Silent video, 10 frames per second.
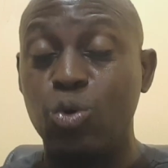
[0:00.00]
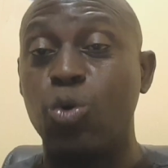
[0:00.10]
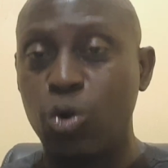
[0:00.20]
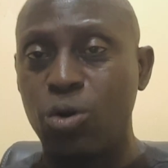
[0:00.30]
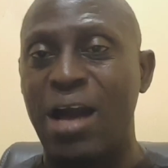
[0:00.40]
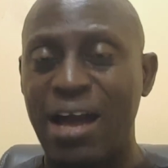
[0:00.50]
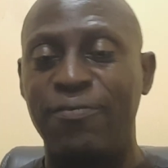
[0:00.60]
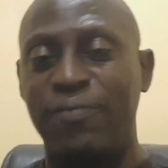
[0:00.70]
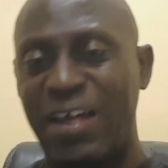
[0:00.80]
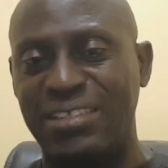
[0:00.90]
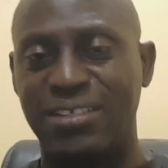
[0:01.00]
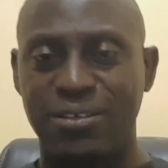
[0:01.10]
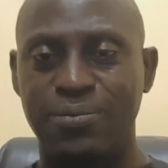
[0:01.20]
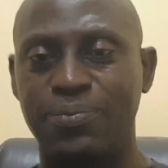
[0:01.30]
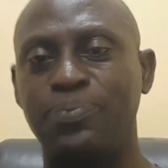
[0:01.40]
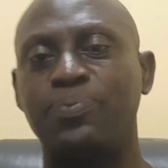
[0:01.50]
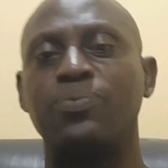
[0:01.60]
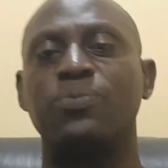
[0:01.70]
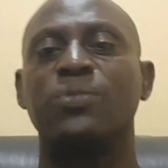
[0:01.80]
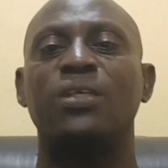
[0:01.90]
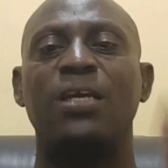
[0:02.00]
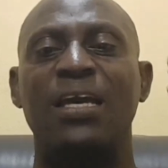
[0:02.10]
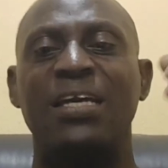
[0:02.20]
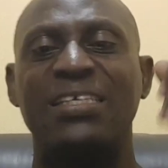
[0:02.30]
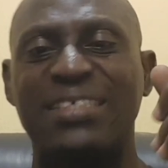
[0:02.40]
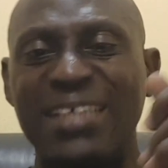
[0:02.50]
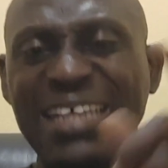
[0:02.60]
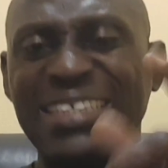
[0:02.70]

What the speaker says: grow and fat. Stress